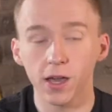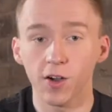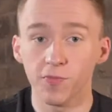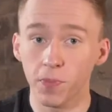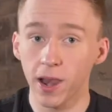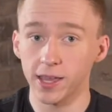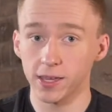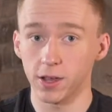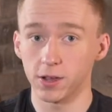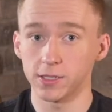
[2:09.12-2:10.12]
of playing
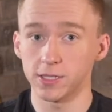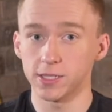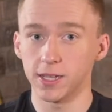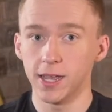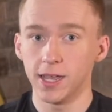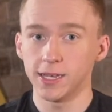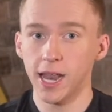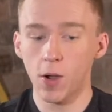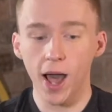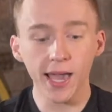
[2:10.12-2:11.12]
cards.
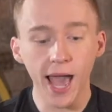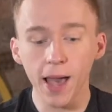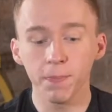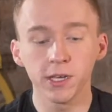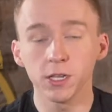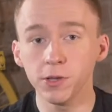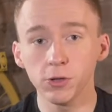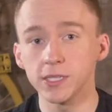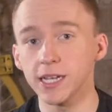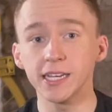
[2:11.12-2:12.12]
Now, I happen to be
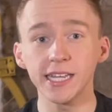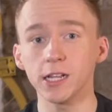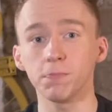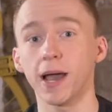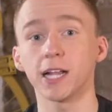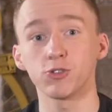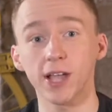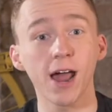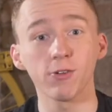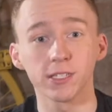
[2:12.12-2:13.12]
using Neil Patrick
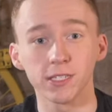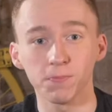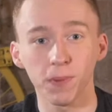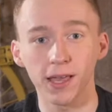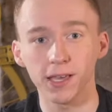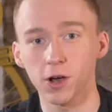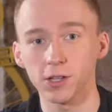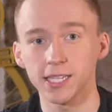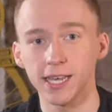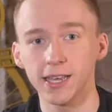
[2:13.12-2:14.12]
Harris's playing
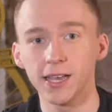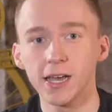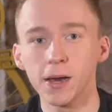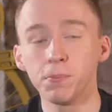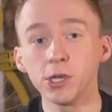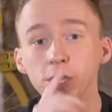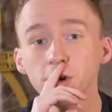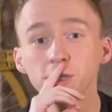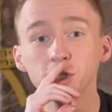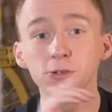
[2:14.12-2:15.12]
cards here, but you
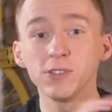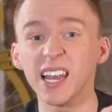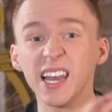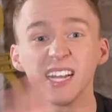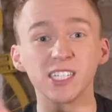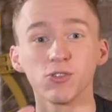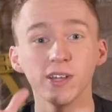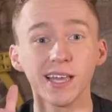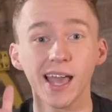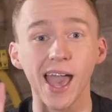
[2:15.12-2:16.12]
could use
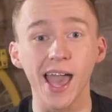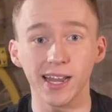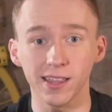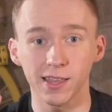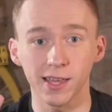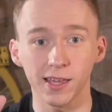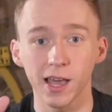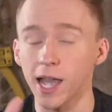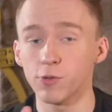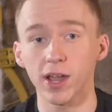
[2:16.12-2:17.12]
literally anything.
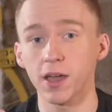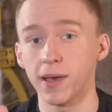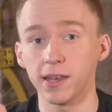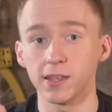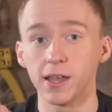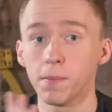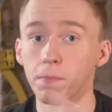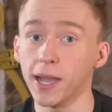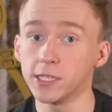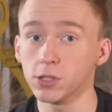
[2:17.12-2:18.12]
I'd recommend
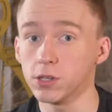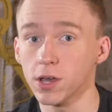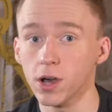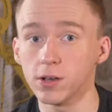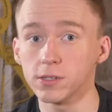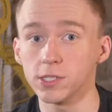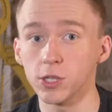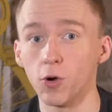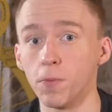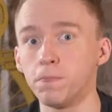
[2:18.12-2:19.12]
bicycle cards
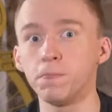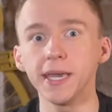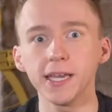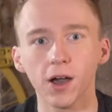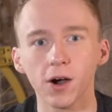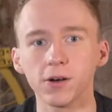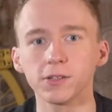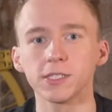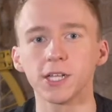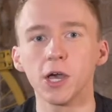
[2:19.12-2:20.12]
or bee
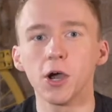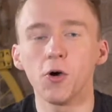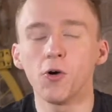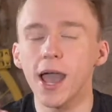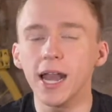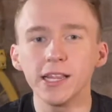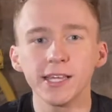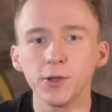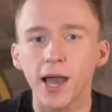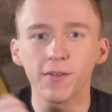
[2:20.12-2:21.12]
cards or
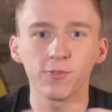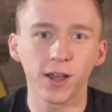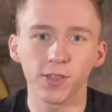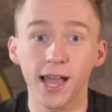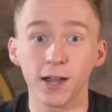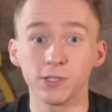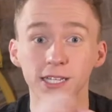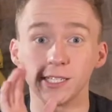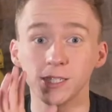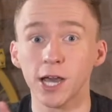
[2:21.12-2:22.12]
anything you have around the house
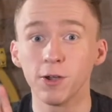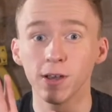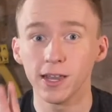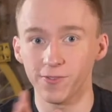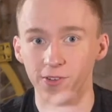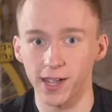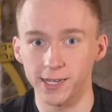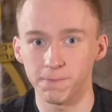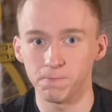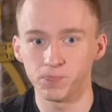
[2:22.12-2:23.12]
is totally fine.
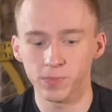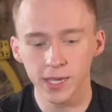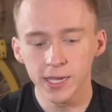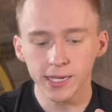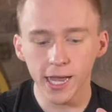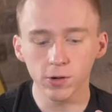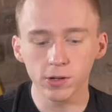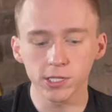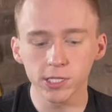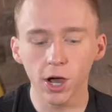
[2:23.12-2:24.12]
Now,
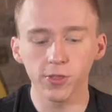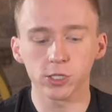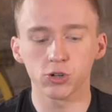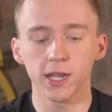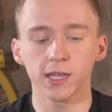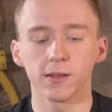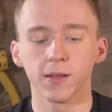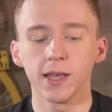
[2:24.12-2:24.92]
to start the trick,